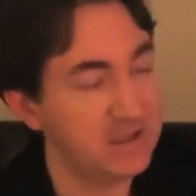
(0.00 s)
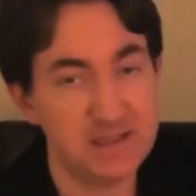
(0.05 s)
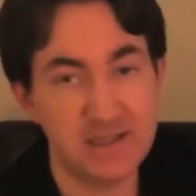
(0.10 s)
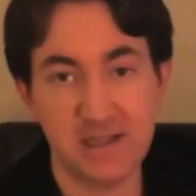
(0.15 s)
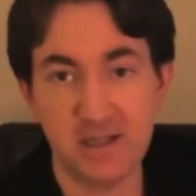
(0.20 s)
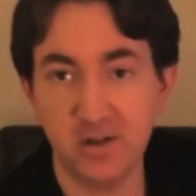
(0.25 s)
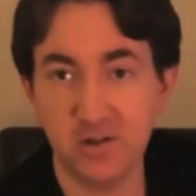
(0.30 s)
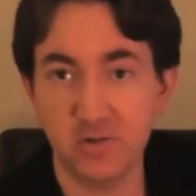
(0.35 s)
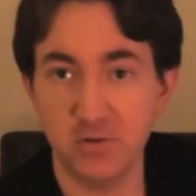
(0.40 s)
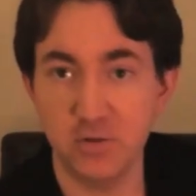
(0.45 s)

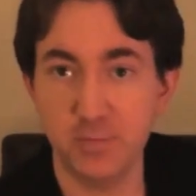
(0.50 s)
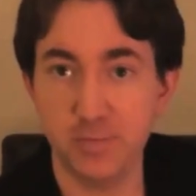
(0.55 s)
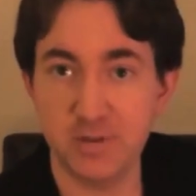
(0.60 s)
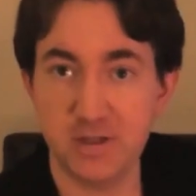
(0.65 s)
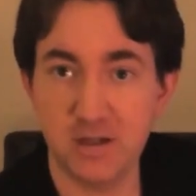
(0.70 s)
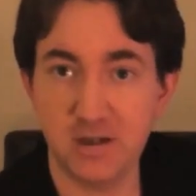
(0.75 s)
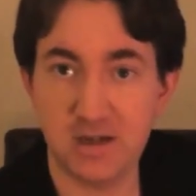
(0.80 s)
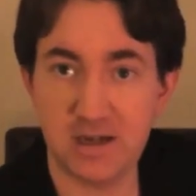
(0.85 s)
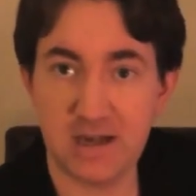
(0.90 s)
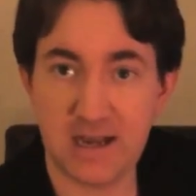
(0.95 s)
They group
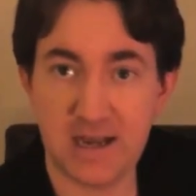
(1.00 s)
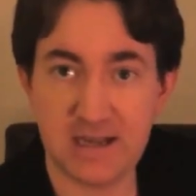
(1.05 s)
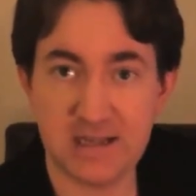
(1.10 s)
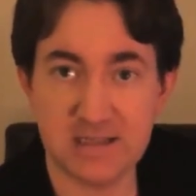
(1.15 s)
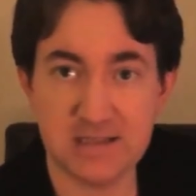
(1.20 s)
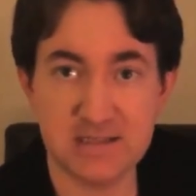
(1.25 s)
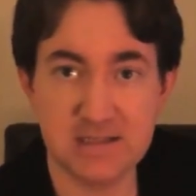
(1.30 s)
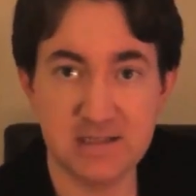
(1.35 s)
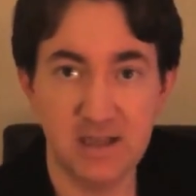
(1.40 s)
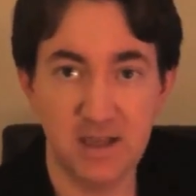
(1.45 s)
their
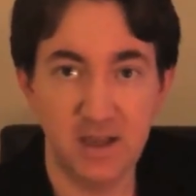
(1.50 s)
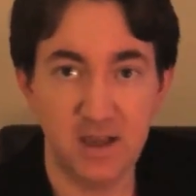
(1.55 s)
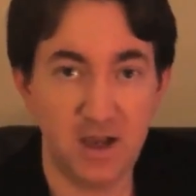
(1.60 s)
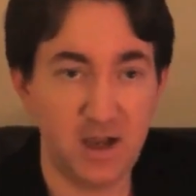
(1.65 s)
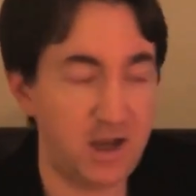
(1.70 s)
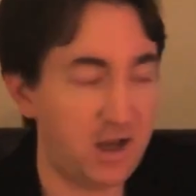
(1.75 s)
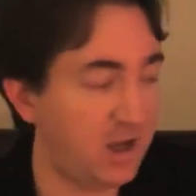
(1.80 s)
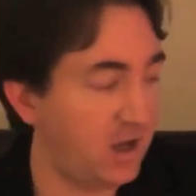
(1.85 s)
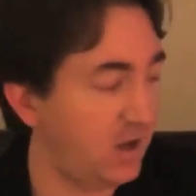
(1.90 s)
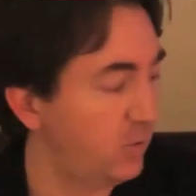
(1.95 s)
nine
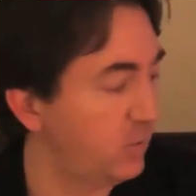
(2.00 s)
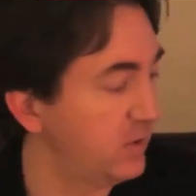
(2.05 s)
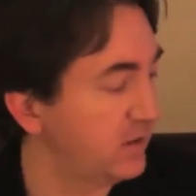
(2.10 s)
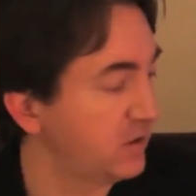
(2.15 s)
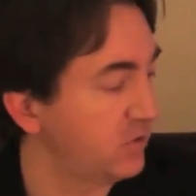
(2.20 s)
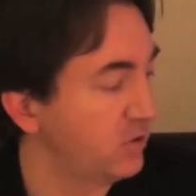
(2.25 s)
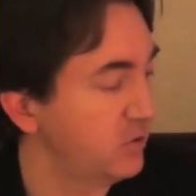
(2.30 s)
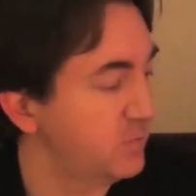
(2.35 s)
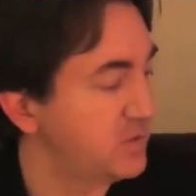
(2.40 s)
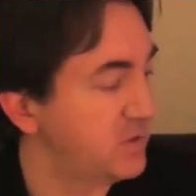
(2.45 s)
uh,
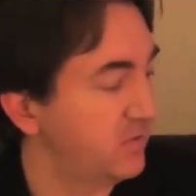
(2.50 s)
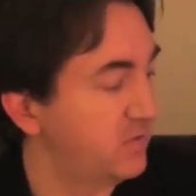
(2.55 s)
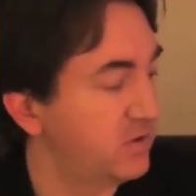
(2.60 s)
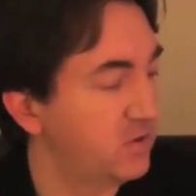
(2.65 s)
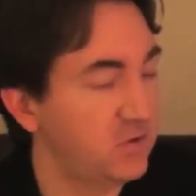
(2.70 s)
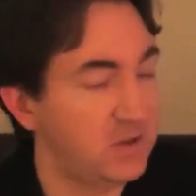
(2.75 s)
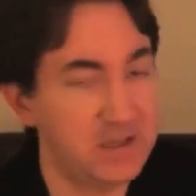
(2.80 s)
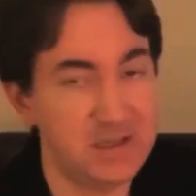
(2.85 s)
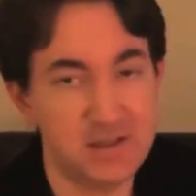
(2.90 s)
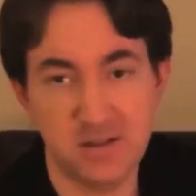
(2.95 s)
with groups of three.